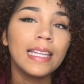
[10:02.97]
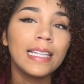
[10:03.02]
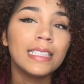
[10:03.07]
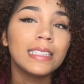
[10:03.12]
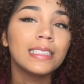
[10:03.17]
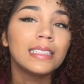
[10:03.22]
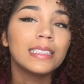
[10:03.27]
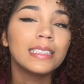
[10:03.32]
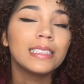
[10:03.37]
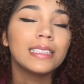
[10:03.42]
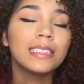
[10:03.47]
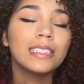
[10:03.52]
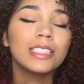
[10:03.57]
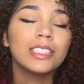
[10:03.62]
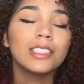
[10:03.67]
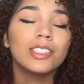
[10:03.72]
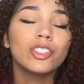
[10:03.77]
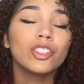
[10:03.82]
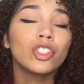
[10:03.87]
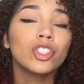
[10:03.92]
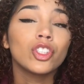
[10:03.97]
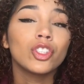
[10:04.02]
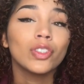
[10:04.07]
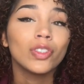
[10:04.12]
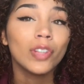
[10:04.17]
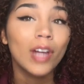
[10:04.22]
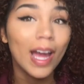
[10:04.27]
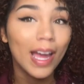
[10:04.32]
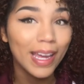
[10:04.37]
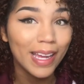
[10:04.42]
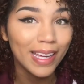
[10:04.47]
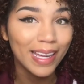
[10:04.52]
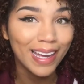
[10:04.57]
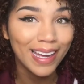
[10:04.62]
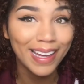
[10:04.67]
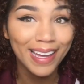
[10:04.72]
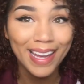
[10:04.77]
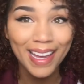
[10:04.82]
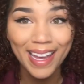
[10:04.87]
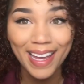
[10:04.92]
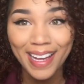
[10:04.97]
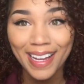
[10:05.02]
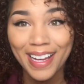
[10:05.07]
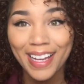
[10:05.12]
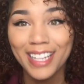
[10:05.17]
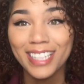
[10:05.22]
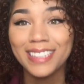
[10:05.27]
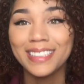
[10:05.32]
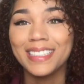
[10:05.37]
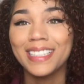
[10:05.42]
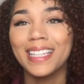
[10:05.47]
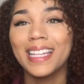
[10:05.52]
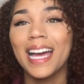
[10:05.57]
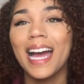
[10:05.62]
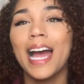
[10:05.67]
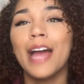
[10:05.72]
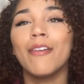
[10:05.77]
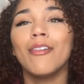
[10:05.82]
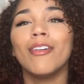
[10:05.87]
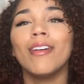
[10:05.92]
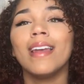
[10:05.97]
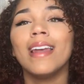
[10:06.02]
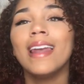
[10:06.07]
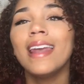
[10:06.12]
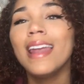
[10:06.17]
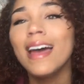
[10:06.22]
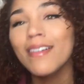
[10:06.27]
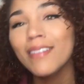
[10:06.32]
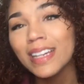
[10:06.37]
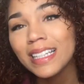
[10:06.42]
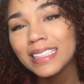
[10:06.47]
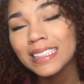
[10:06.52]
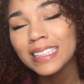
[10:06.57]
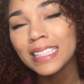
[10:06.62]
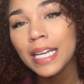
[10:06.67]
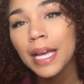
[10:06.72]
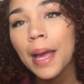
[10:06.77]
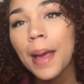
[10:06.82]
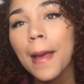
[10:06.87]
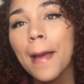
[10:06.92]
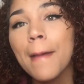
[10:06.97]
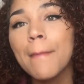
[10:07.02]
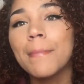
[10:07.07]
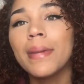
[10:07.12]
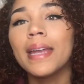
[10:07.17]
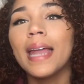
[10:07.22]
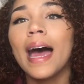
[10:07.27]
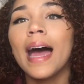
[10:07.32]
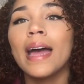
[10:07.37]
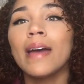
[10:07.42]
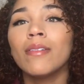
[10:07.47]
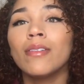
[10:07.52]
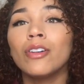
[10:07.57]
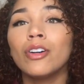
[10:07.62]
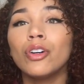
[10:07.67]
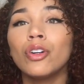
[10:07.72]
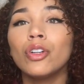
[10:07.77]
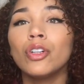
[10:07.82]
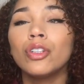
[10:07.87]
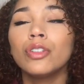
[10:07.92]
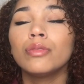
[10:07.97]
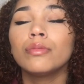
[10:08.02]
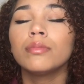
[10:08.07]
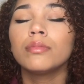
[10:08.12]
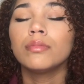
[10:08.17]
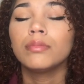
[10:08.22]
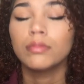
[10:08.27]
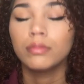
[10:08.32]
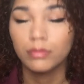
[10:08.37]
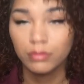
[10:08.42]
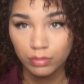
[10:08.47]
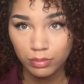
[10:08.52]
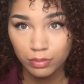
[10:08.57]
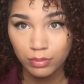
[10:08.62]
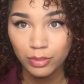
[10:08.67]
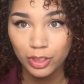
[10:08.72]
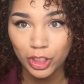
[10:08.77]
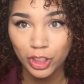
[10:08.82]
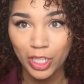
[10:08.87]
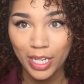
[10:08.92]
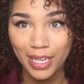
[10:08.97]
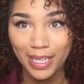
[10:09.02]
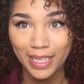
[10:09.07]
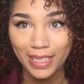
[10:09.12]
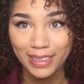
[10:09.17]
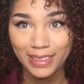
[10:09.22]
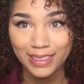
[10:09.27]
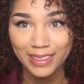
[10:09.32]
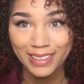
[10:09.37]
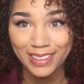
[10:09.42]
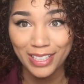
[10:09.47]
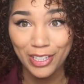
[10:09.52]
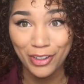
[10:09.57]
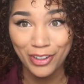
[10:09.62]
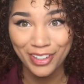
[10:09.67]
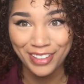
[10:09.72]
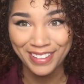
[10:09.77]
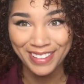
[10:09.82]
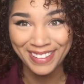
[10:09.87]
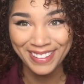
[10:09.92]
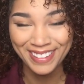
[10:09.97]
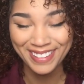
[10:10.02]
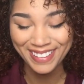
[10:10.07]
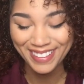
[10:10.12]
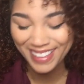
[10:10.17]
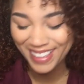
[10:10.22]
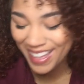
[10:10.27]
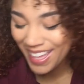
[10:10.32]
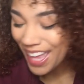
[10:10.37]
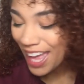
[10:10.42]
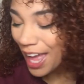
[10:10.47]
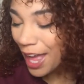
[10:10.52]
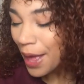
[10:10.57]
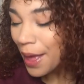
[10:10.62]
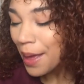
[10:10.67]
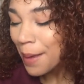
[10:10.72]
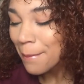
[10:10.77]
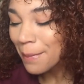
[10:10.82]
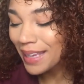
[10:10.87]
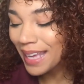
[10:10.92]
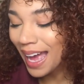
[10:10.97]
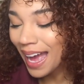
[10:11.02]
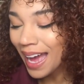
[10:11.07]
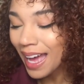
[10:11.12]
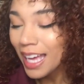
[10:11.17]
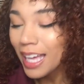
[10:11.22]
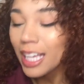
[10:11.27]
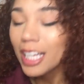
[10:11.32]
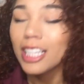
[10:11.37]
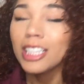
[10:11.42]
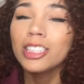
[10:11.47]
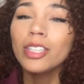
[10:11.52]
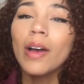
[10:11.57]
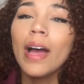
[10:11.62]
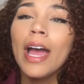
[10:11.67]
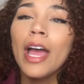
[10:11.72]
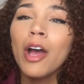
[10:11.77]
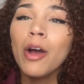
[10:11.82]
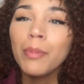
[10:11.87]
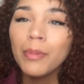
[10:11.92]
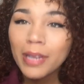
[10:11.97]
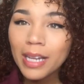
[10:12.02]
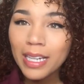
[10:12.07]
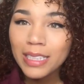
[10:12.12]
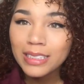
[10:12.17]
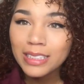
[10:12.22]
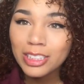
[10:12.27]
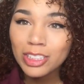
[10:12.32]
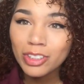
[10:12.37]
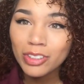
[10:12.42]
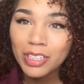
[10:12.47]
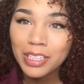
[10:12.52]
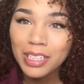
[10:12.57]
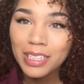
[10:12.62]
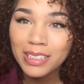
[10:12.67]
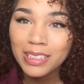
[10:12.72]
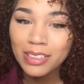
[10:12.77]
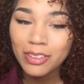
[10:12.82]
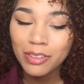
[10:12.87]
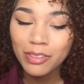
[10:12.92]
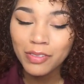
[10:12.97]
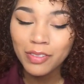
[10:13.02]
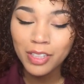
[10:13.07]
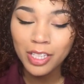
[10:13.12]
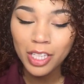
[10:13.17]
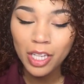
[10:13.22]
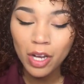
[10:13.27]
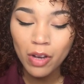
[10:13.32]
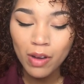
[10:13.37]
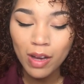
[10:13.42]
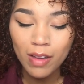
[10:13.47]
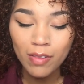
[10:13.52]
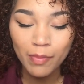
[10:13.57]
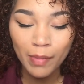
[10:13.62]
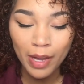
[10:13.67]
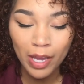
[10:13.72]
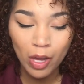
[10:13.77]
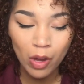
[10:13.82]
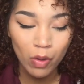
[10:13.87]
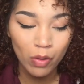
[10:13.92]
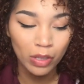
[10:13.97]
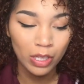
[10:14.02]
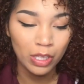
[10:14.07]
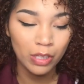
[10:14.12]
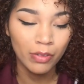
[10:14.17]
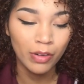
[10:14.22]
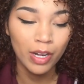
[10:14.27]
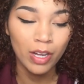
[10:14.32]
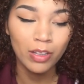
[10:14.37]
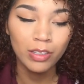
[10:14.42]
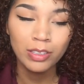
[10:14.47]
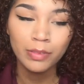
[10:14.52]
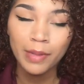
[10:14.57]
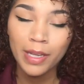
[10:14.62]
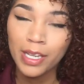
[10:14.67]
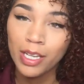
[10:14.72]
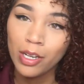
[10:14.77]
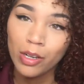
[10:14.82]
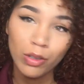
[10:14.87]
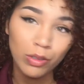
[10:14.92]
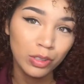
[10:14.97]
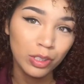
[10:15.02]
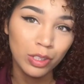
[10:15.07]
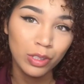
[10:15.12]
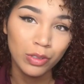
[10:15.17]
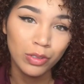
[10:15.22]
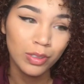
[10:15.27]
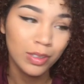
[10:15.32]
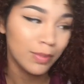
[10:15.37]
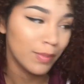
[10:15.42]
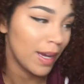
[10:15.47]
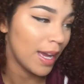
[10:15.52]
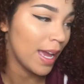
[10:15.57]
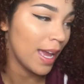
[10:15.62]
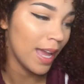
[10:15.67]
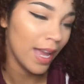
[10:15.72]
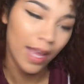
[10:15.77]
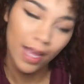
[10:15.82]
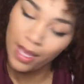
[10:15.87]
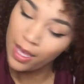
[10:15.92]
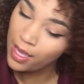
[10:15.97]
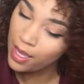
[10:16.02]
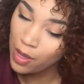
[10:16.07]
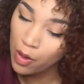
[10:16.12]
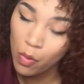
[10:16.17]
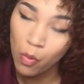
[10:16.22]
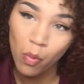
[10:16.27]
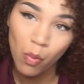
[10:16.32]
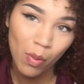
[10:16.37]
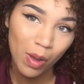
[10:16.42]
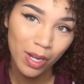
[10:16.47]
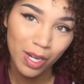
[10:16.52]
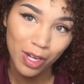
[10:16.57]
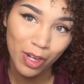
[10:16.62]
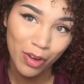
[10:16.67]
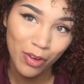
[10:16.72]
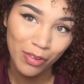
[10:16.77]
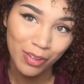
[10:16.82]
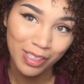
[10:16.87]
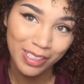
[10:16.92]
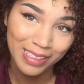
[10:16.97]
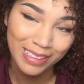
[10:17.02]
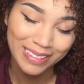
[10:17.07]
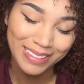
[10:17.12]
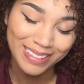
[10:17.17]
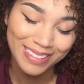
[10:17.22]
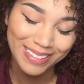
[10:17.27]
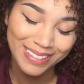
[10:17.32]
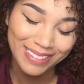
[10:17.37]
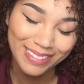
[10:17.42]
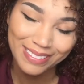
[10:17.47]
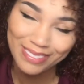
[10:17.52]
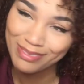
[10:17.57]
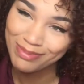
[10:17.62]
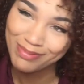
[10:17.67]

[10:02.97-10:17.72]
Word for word: least try it. I can't guarantee that I will love it, but I will try it. But yeah, so I hope you guys enjoyed this little video of my holy grails, my go-tos, my one and onlys.